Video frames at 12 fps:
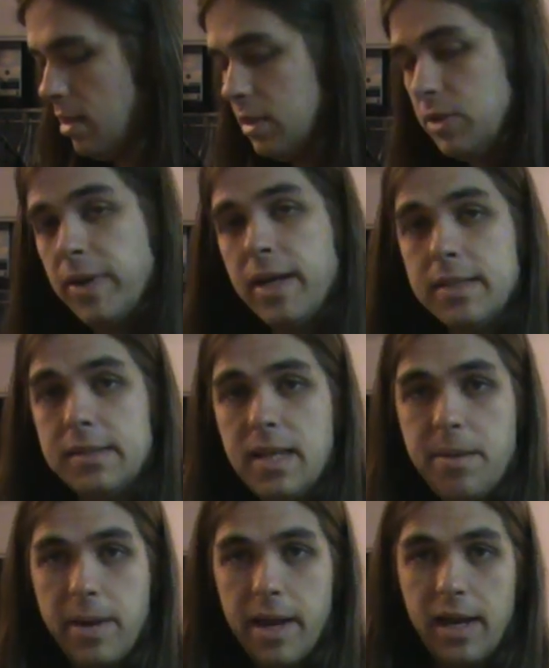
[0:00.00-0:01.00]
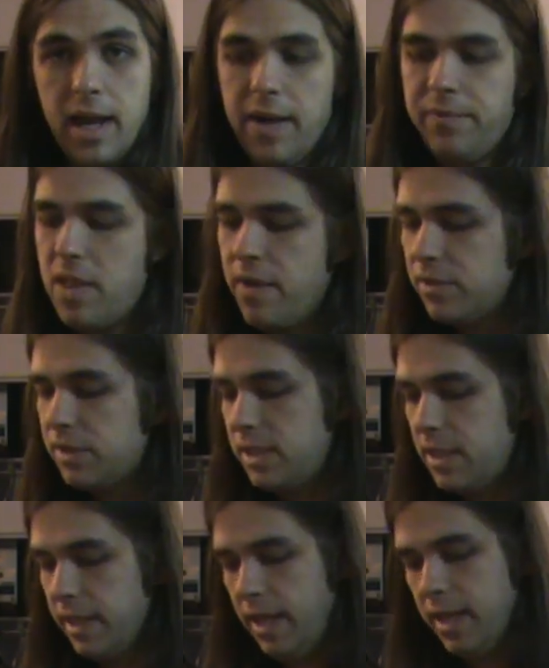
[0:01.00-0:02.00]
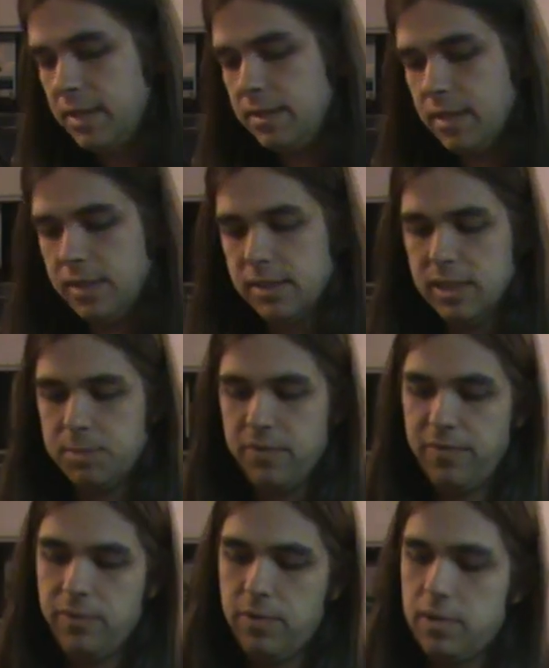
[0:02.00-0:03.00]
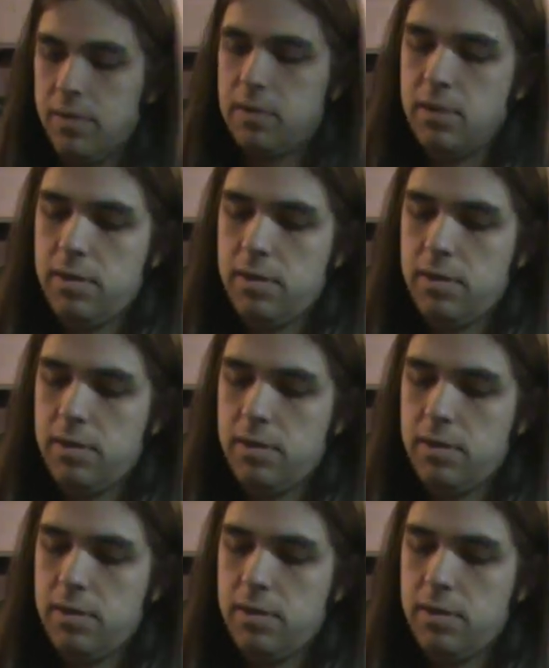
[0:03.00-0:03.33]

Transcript: So I gotta say, man, I've never seen a case like this before.